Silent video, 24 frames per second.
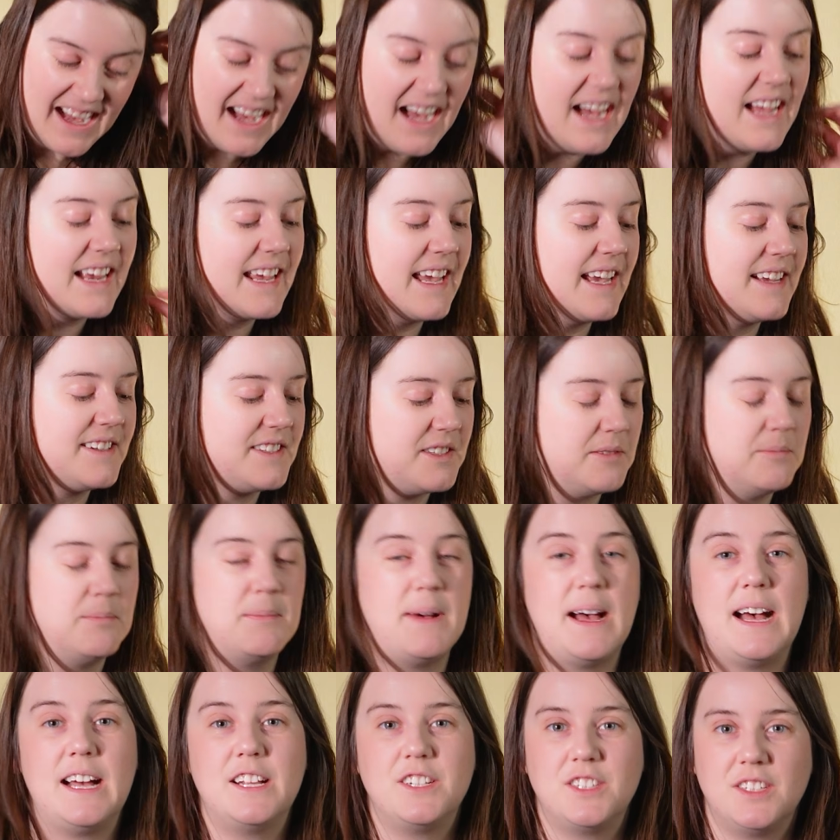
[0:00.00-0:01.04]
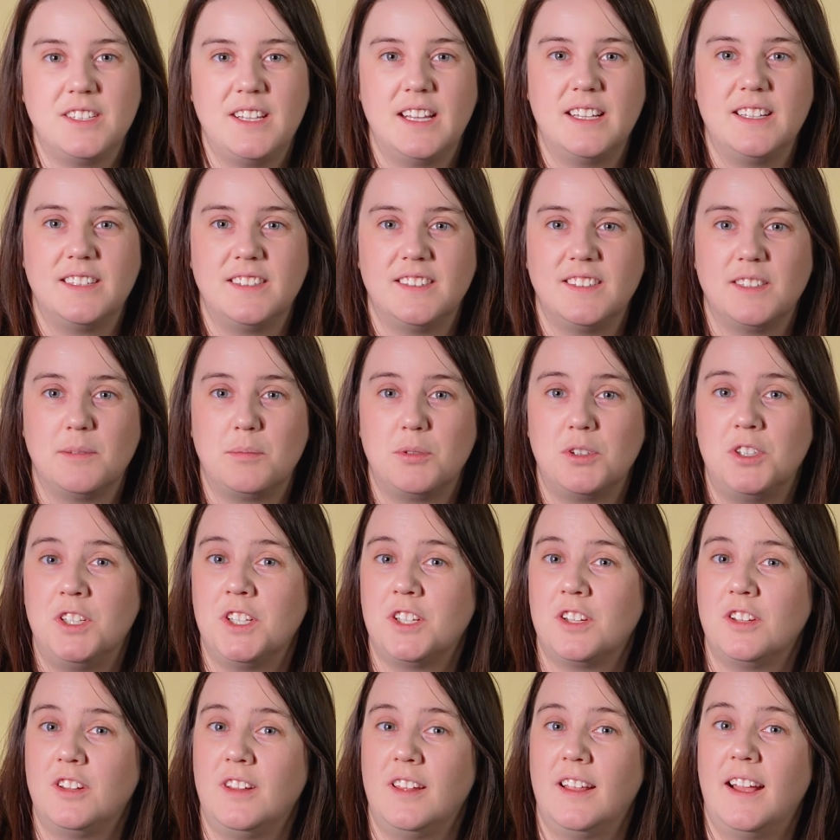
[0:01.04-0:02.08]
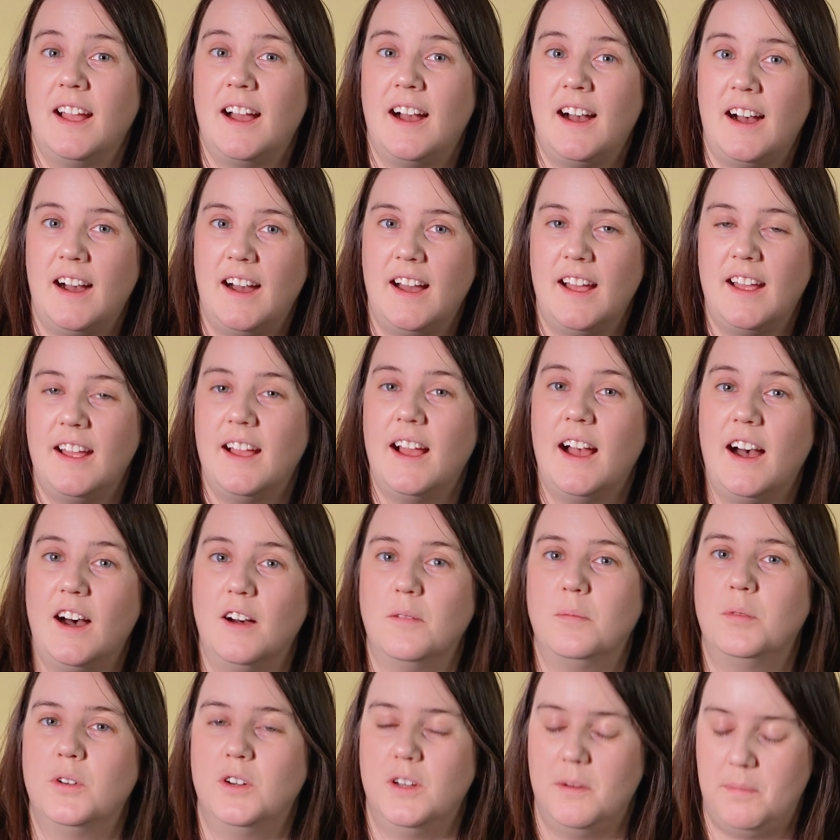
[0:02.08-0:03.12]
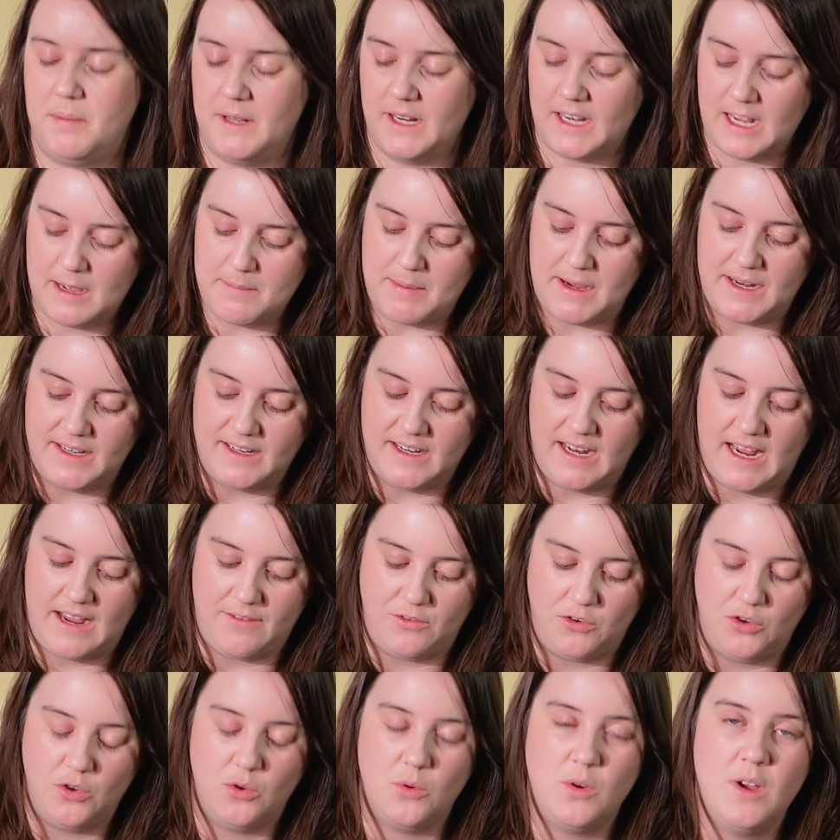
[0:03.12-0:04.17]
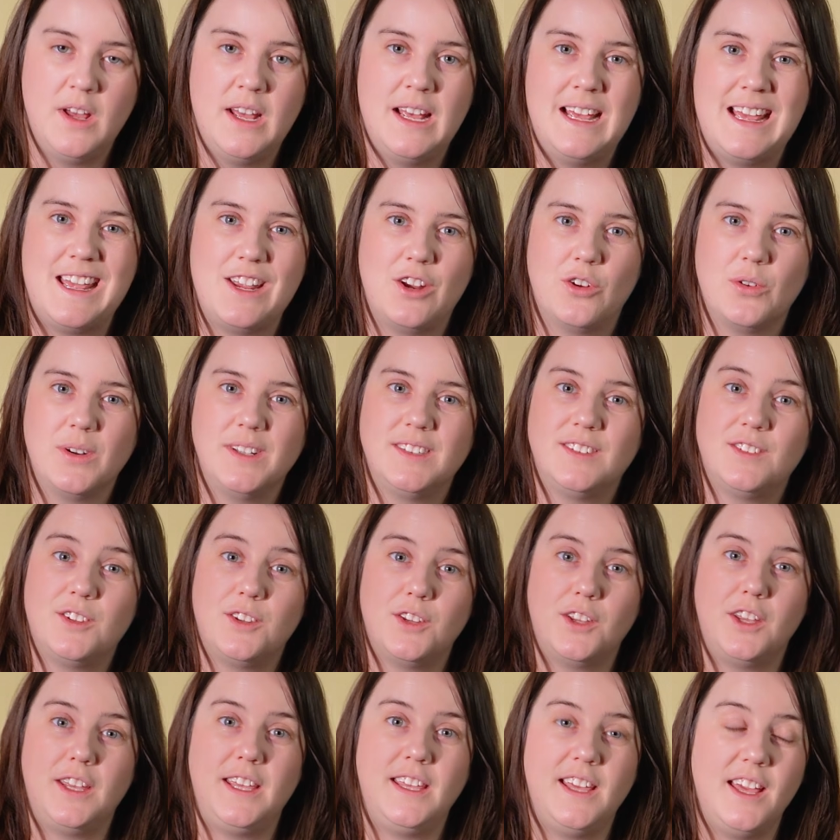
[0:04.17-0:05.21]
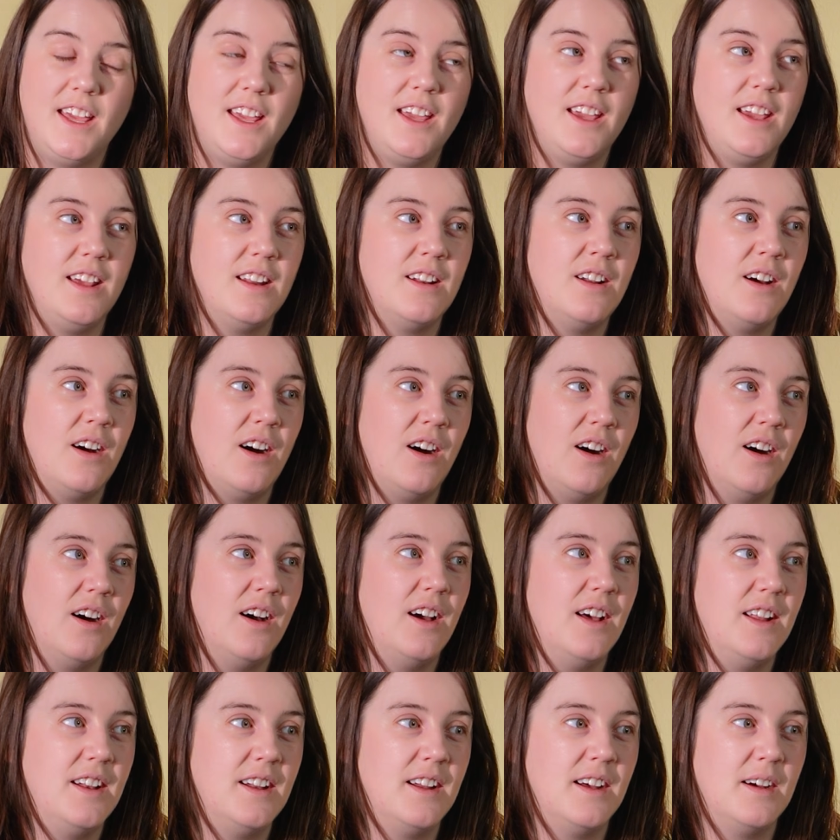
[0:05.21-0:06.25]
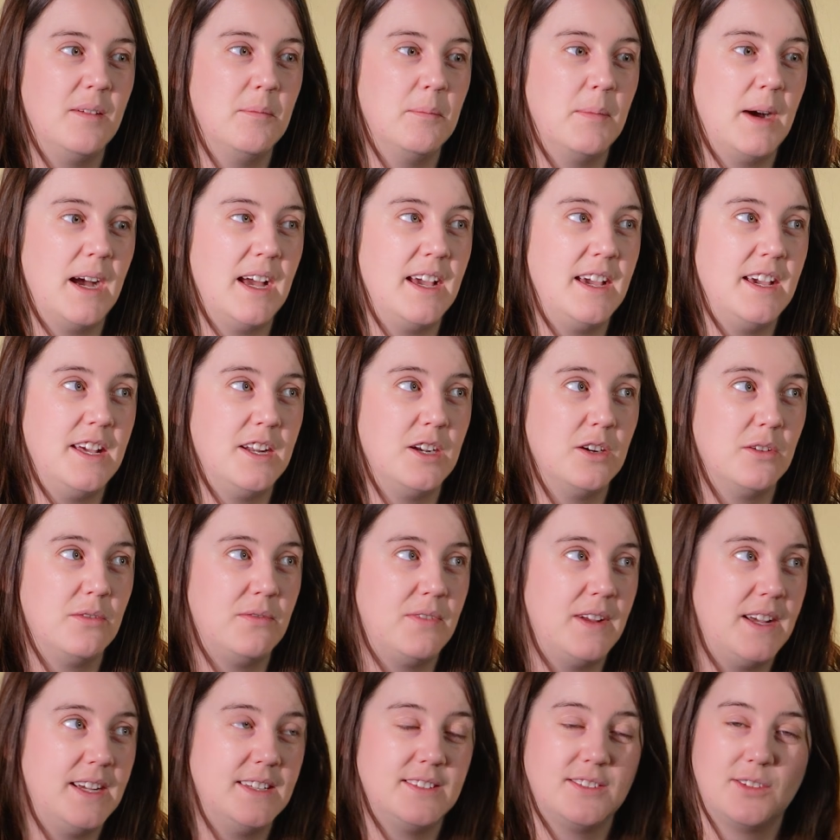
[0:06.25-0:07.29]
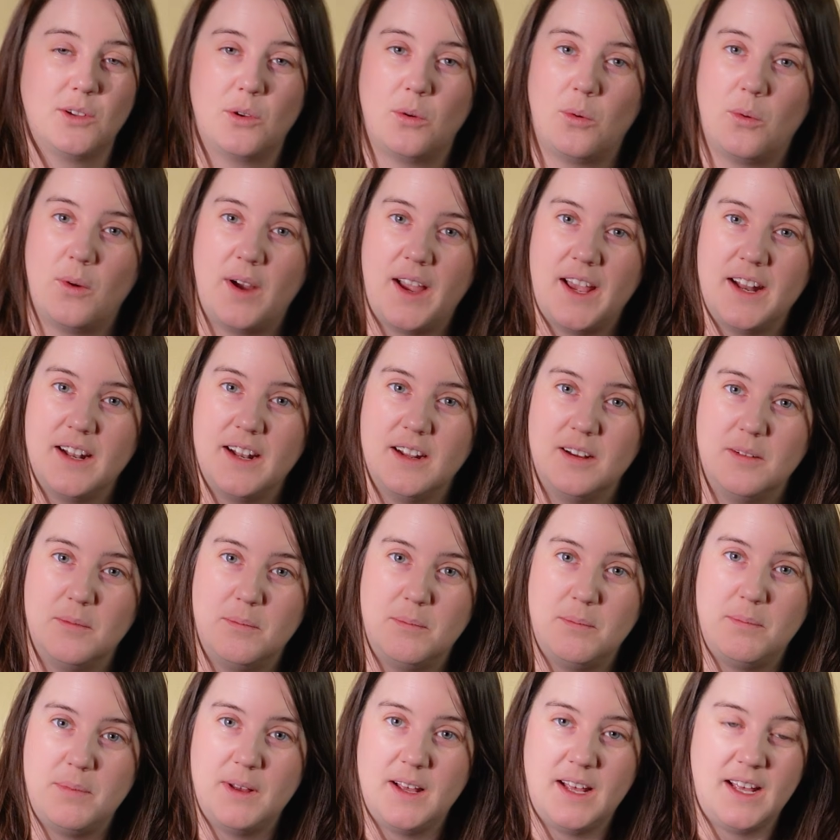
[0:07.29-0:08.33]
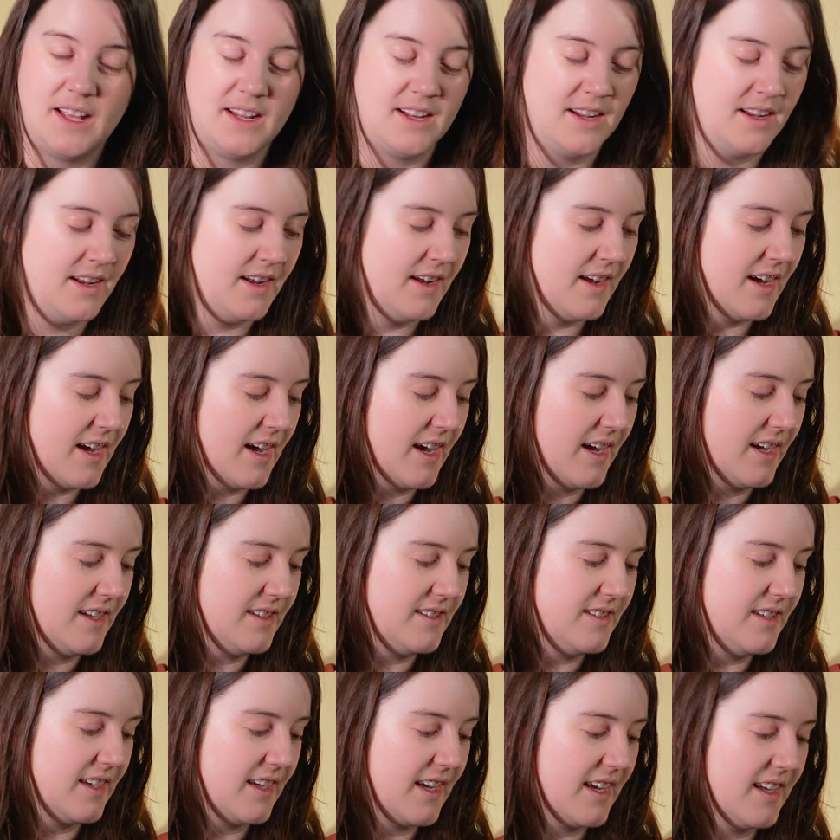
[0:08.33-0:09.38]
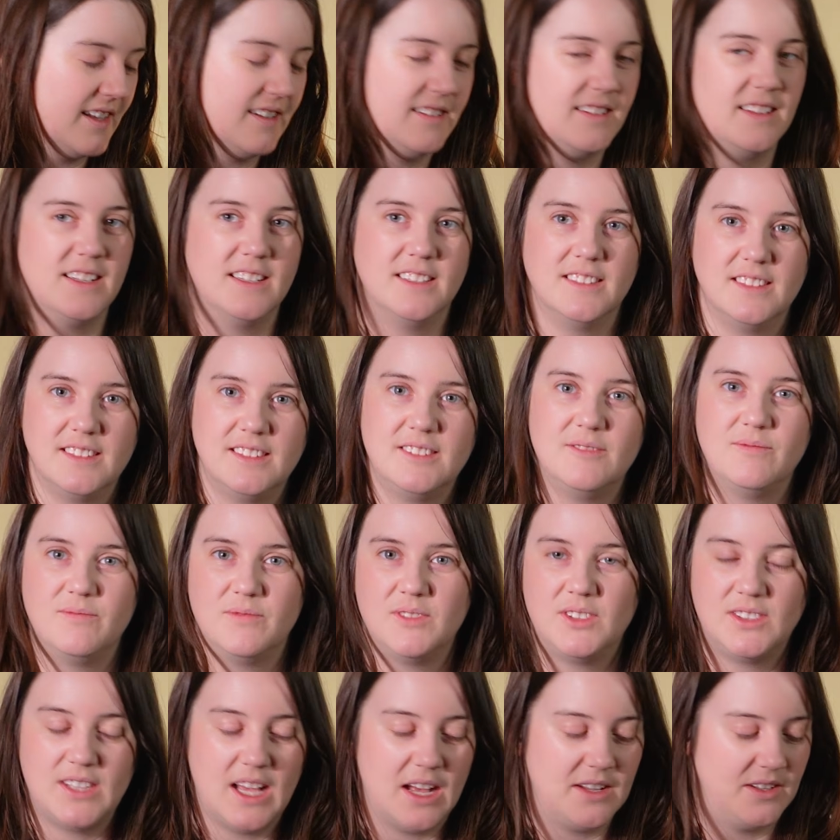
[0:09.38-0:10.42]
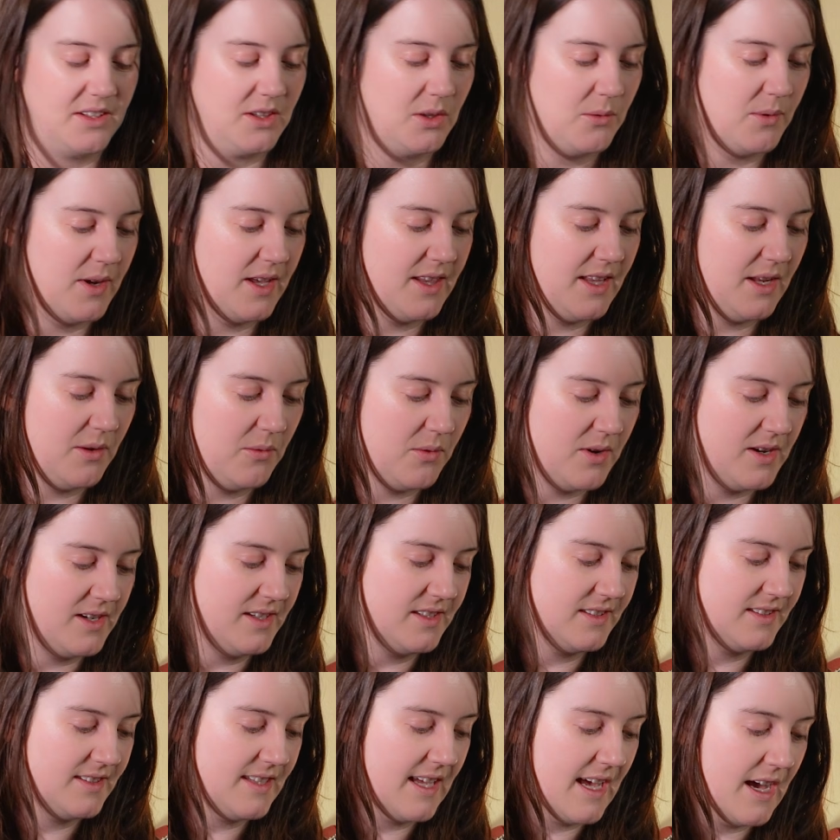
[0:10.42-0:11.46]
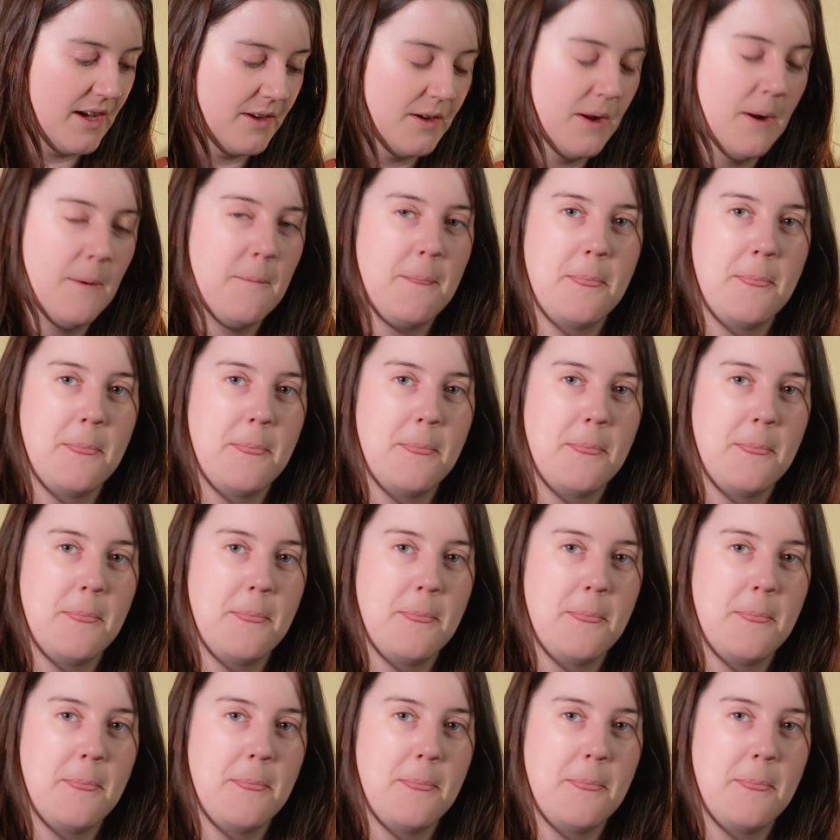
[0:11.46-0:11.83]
I can't imagine that this is a particularly high output pickup. I did have to increase the gain on my interface quite a bit to get this sounding the way that I want it to sound.